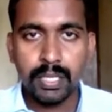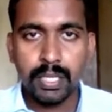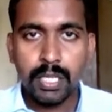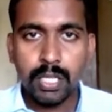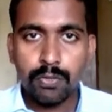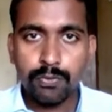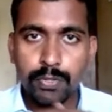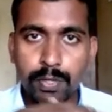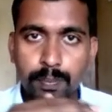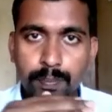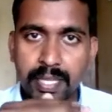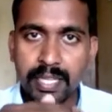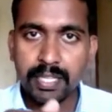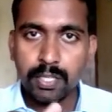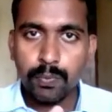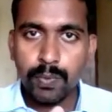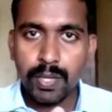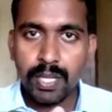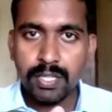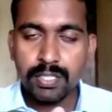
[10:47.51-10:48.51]
From
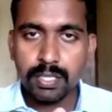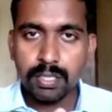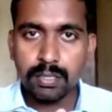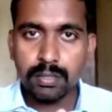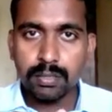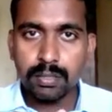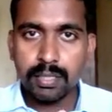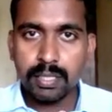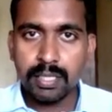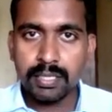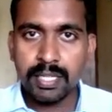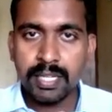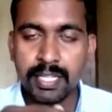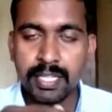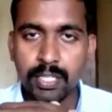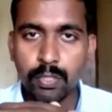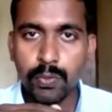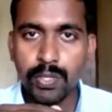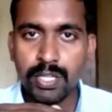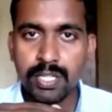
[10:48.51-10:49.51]
equator at an
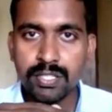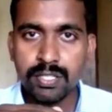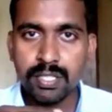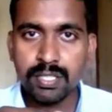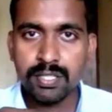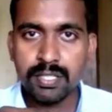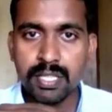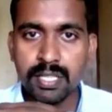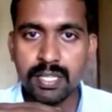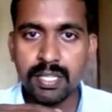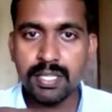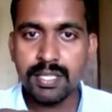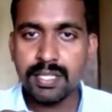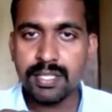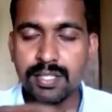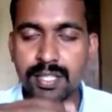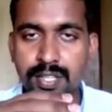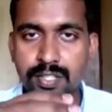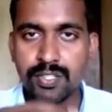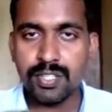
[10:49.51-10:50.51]
equidistance, that is
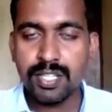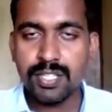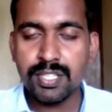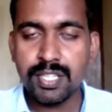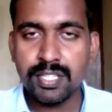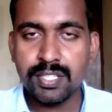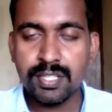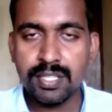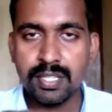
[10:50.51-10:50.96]
66